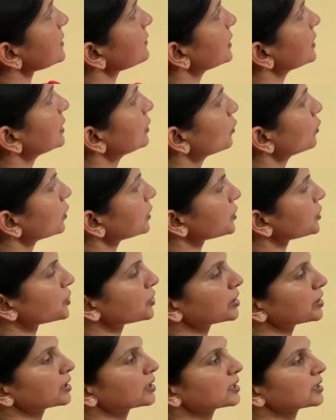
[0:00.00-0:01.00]
will not
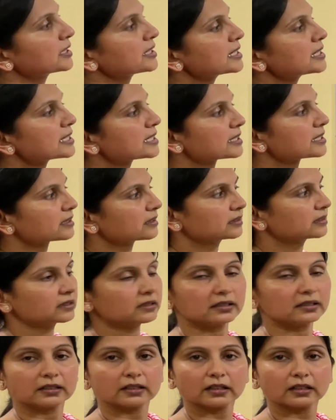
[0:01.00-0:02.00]
share this
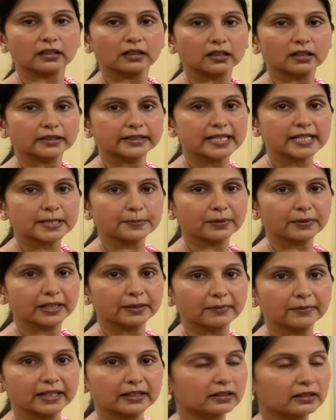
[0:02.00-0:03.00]
display
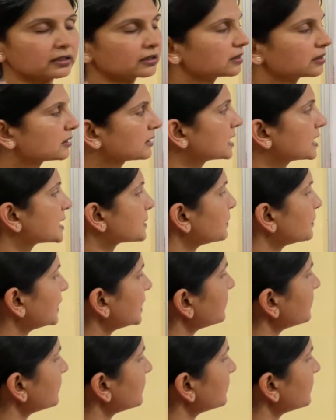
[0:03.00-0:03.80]
method. Display